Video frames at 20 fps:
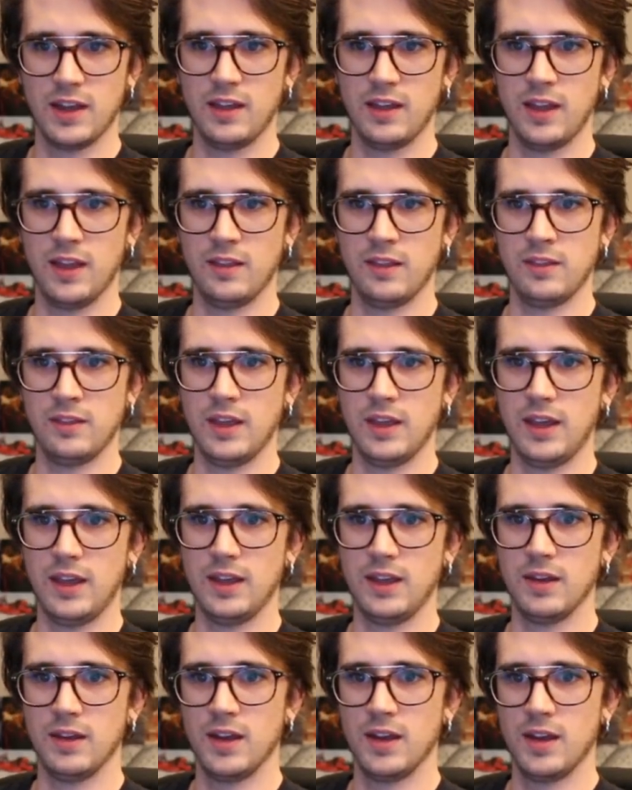
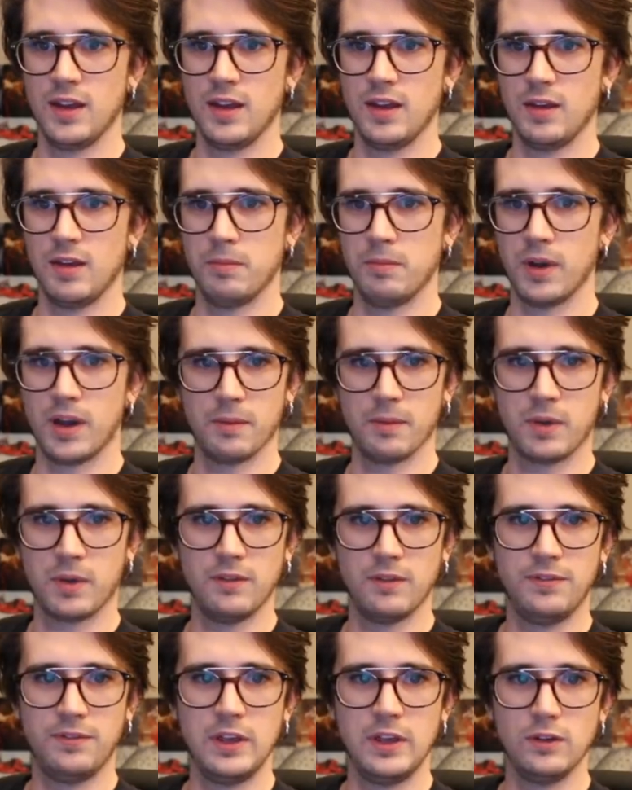they become
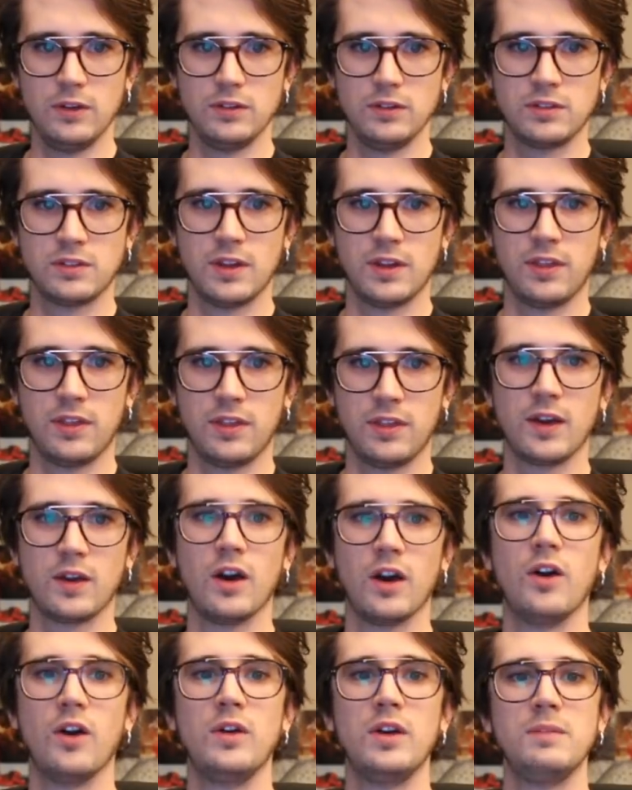confused and they think,
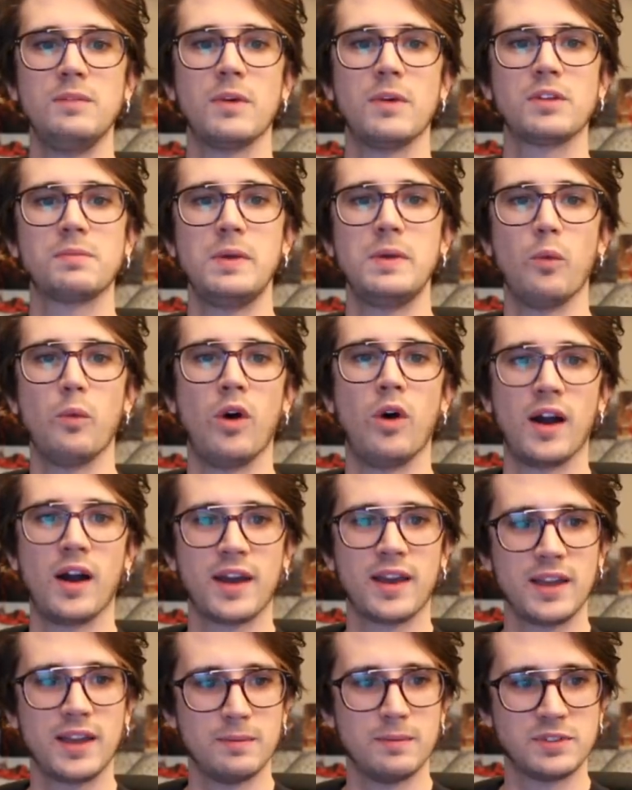oh, he must be
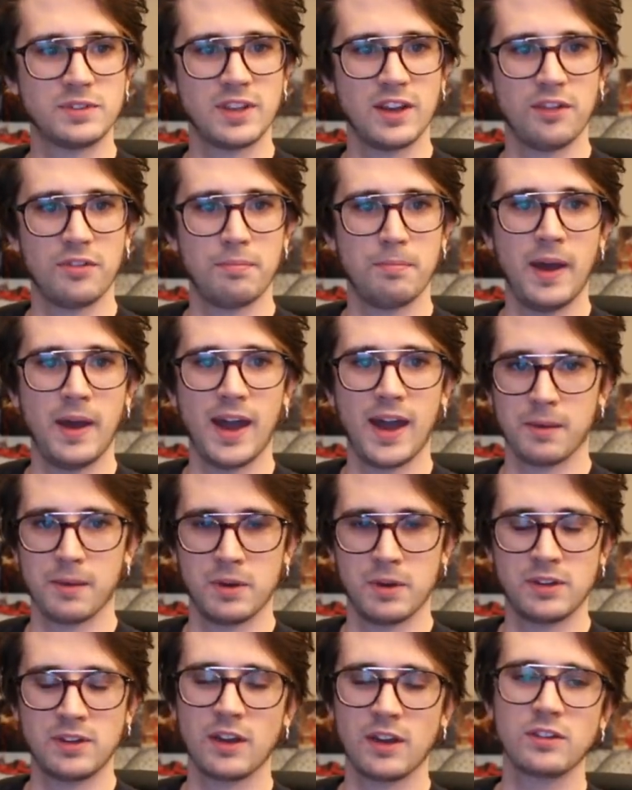walking himself back. But
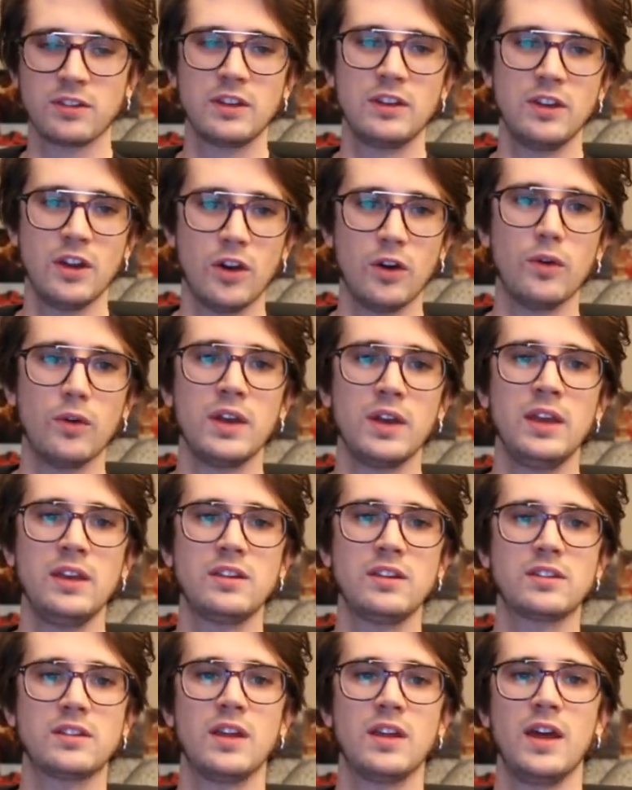it's actually, no, he
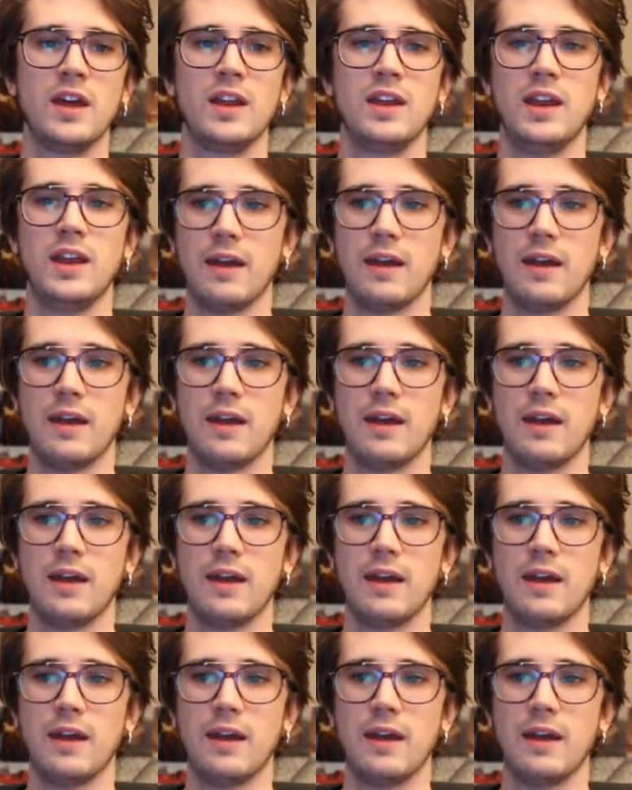just never